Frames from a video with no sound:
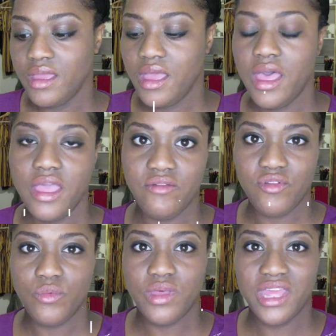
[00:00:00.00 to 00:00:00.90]
Hi
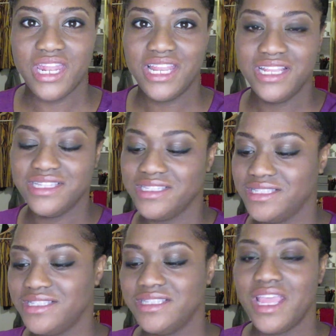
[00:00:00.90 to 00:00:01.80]
everyone,
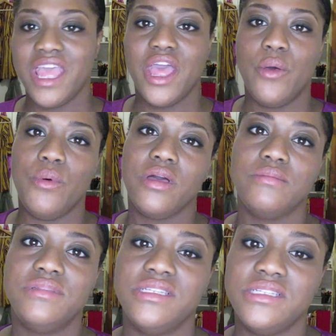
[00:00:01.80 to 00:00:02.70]
welcome
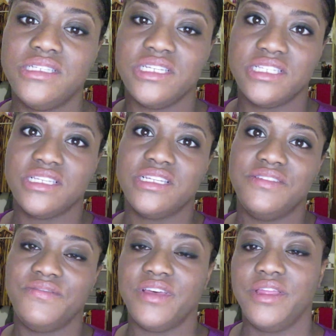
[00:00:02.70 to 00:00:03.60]
to Jessica
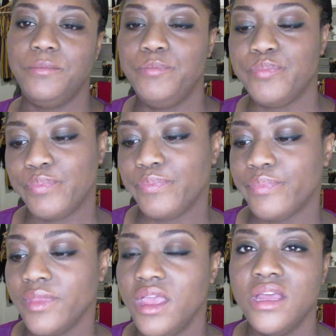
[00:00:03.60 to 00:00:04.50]
Divine.
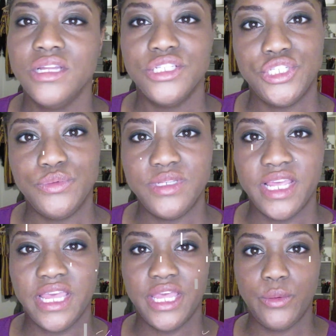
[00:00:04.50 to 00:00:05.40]

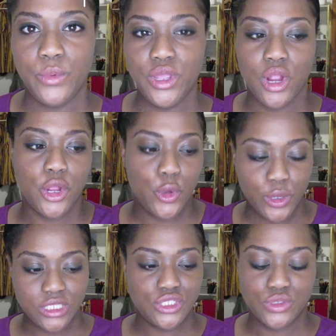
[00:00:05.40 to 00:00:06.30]
Today we are going
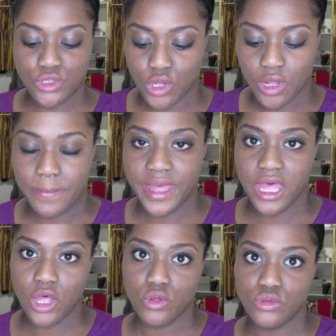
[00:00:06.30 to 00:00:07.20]
to talk
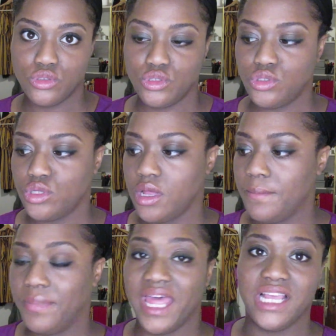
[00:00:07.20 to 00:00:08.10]
about
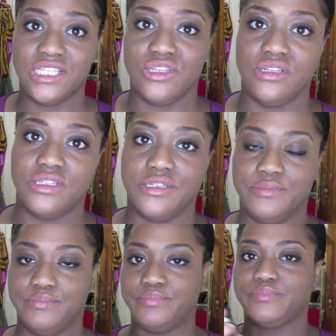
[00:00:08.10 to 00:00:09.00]
black salt,
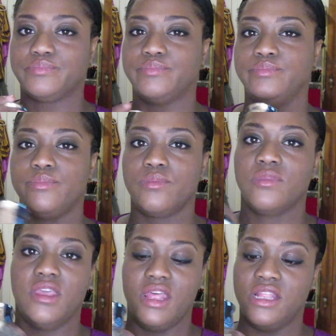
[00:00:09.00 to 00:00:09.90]

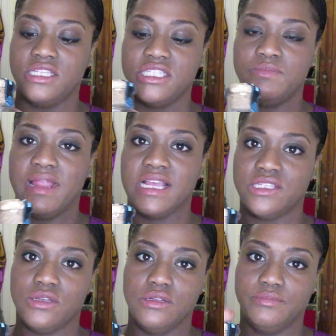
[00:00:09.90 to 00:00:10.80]
and this is black
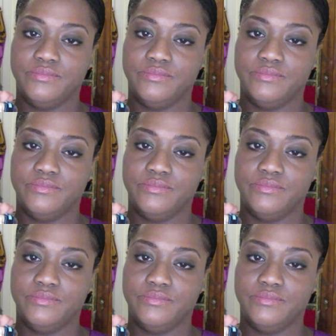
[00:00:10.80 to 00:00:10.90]
salt.